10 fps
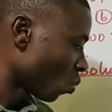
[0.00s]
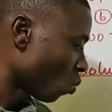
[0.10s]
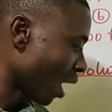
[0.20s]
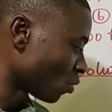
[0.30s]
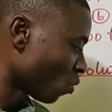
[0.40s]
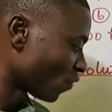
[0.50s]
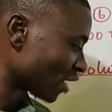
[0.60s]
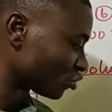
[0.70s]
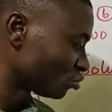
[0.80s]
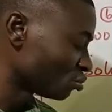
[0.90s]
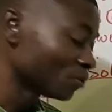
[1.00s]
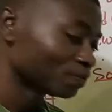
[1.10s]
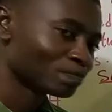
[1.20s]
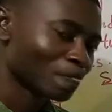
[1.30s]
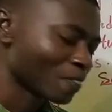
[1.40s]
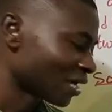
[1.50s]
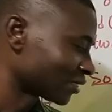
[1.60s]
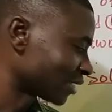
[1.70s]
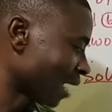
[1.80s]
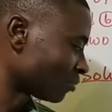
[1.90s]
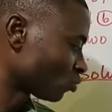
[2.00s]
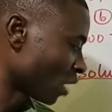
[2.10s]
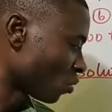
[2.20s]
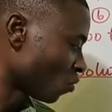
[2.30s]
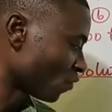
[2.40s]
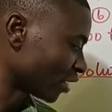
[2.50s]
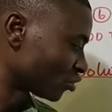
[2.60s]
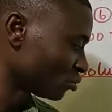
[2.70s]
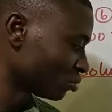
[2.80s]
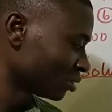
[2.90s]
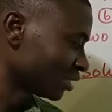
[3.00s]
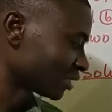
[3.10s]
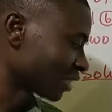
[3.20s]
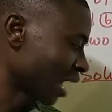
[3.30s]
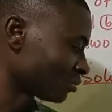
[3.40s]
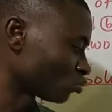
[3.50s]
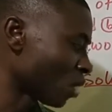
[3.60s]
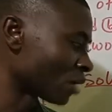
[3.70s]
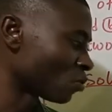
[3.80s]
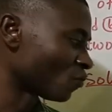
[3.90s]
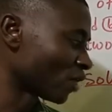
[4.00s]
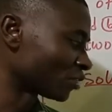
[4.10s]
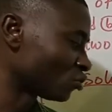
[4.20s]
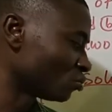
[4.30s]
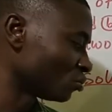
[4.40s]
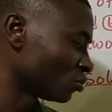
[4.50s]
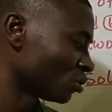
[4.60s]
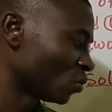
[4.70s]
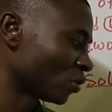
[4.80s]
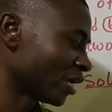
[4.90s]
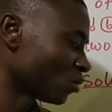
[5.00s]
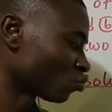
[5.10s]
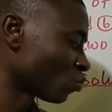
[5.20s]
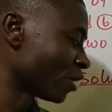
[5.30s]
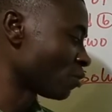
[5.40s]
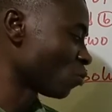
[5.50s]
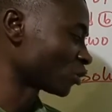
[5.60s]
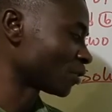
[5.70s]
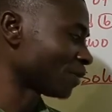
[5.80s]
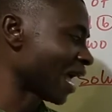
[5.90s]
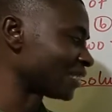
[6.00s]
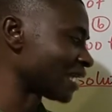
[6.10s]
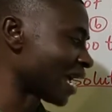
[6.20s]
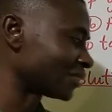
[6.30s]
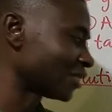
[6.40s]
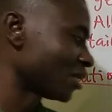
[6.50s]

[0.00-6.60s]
1 over 2 times 1 over 2 times 1 over 2. Okay? So when you multiply that,